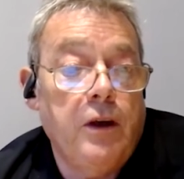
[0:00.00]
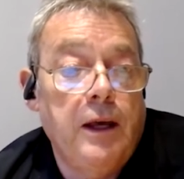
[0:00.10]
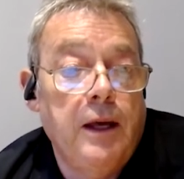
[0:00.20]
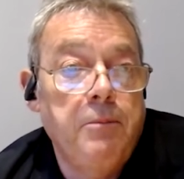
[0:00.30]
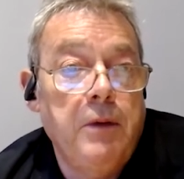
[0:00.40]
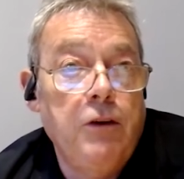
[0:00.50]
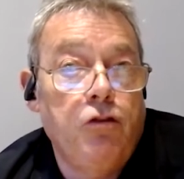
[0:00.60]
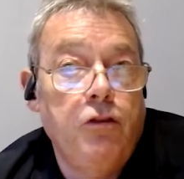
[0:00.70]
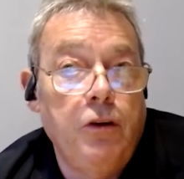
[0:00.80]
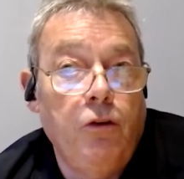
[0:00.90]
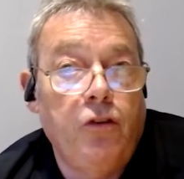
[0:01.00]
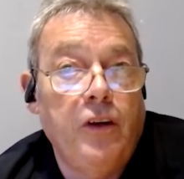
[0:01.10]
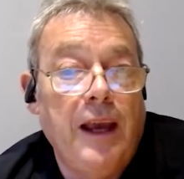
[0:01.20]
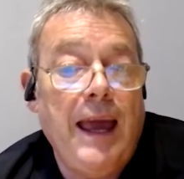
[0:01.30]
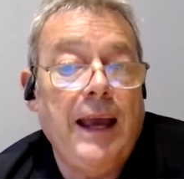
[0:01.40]

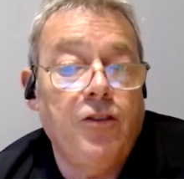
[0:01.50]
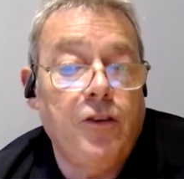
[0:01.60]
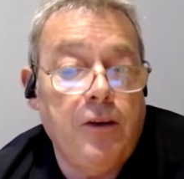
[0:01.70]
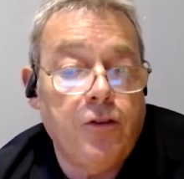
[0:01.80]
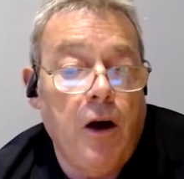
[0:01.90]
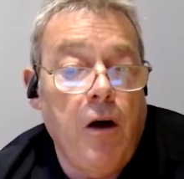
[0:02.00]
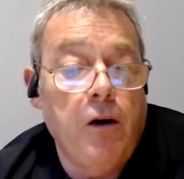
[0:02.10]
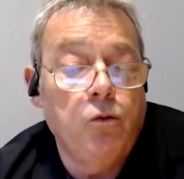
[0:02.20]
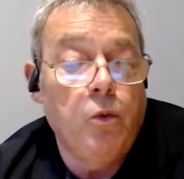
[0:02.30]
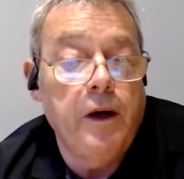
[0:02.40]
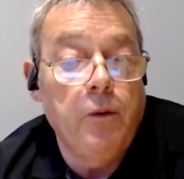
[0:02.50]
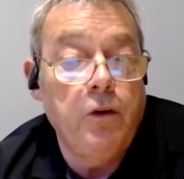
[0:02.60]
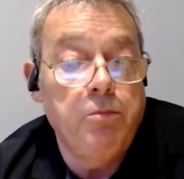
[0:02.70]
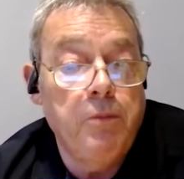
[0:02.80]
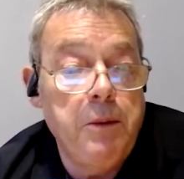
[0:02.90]
introducing excess hardware
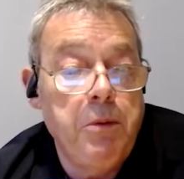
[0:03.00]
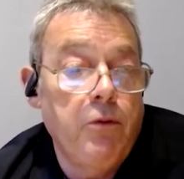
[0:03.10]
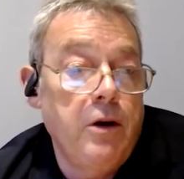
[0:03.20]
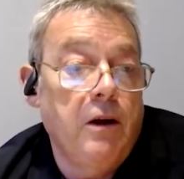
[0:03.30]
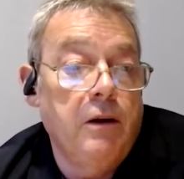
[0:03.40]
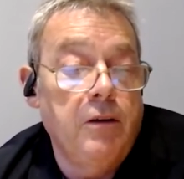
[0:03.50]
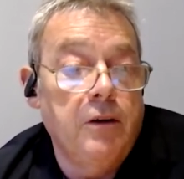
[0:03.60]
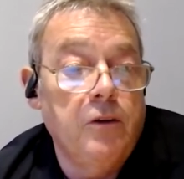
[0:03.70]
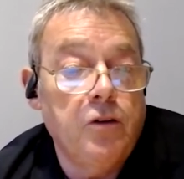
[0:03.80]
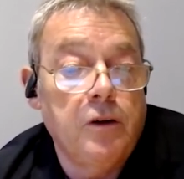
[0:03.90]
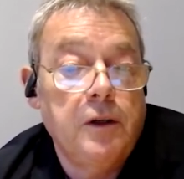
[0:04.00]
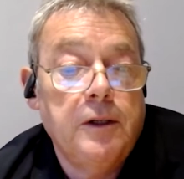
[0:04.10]
which may be redundant